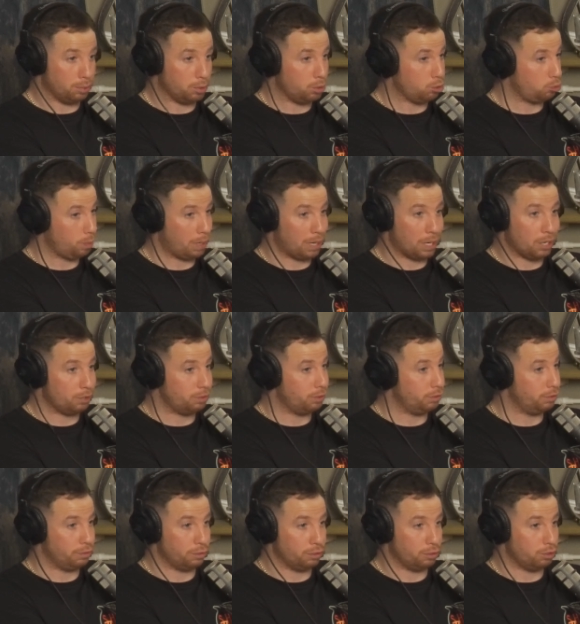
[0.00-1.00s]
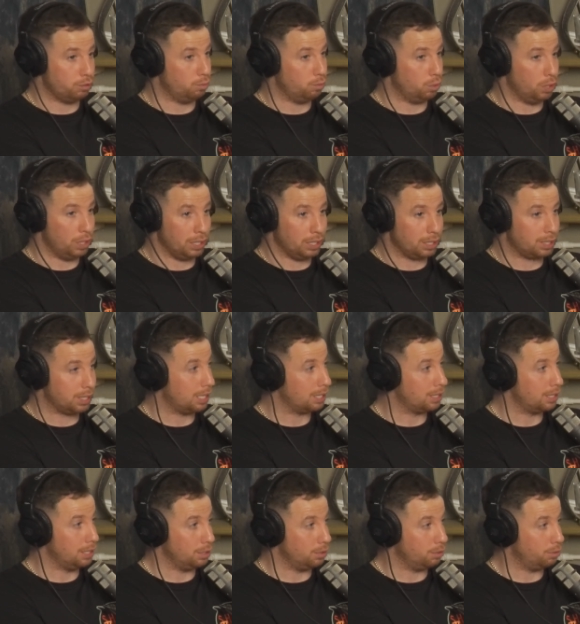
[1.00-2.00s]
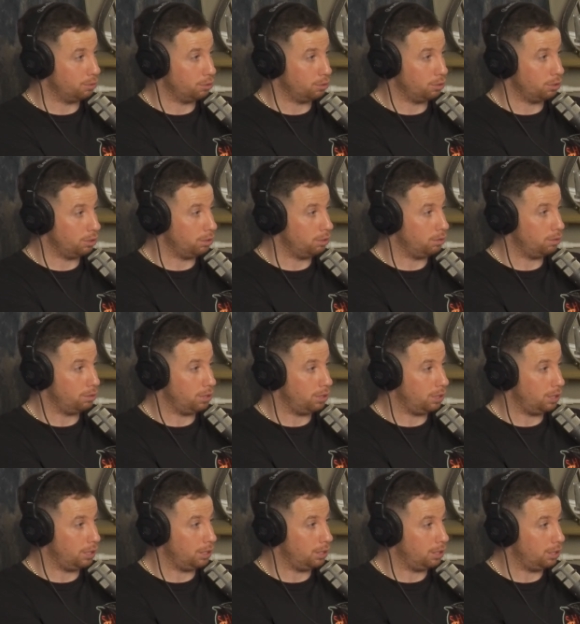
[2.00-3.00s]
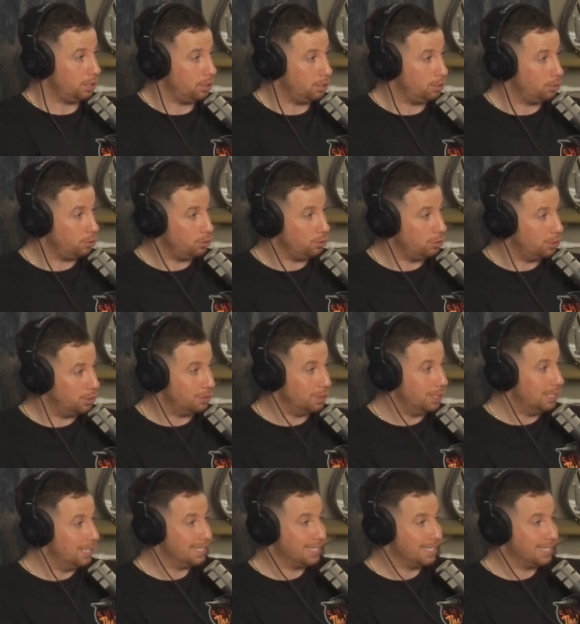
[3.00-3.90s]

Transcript: most powerful fucking words, lad, in the fucking in the universe.